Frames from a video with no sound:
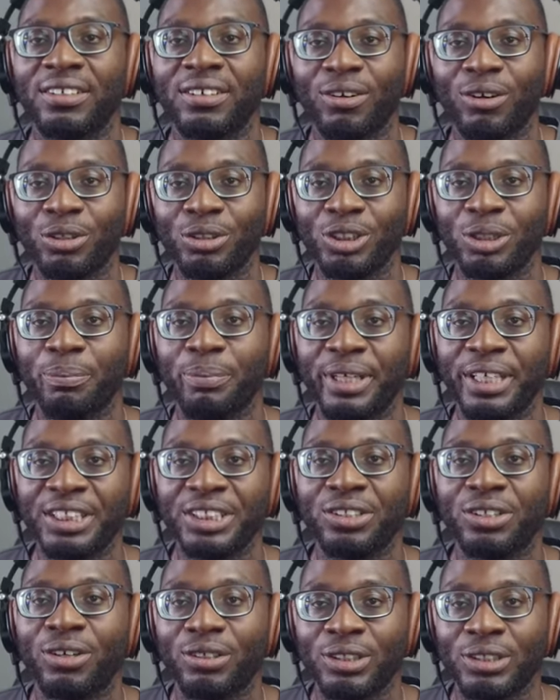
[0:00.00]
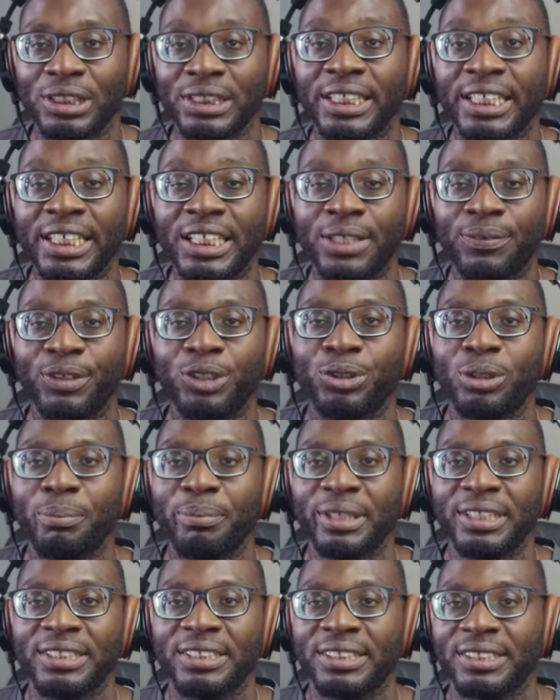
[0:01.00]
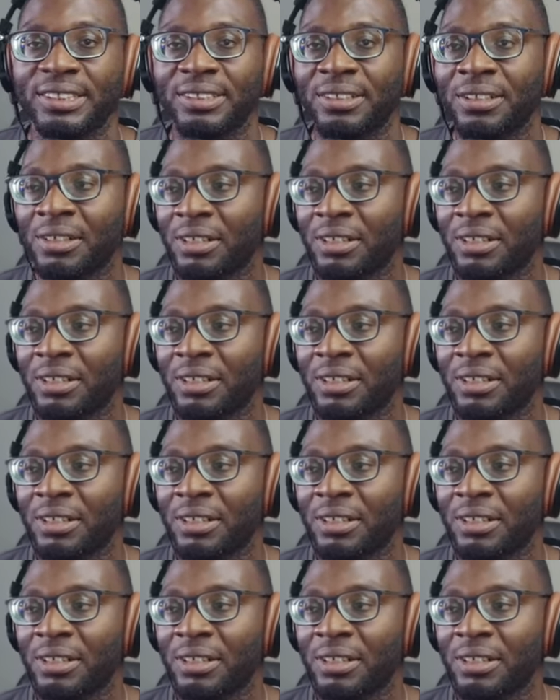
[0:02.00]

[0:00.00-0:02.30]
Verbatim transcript: on your page on an individual basis.